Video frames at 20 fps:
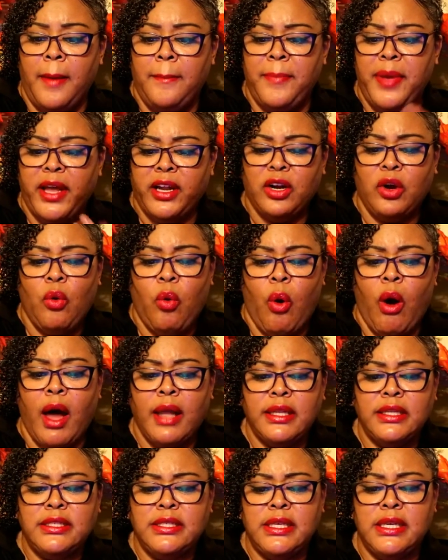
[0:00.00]
better
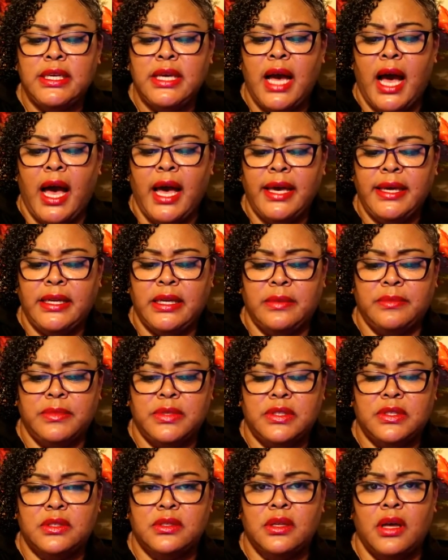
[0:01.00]
quality
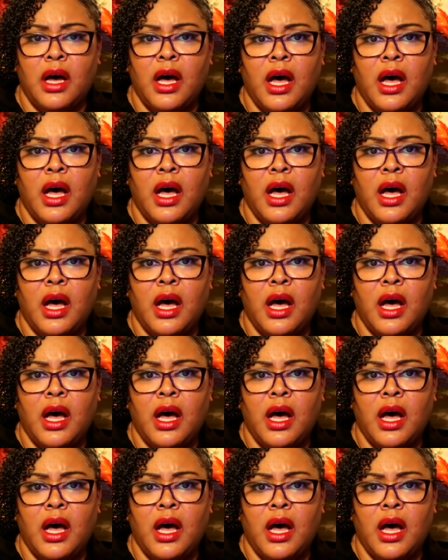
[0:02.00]
items.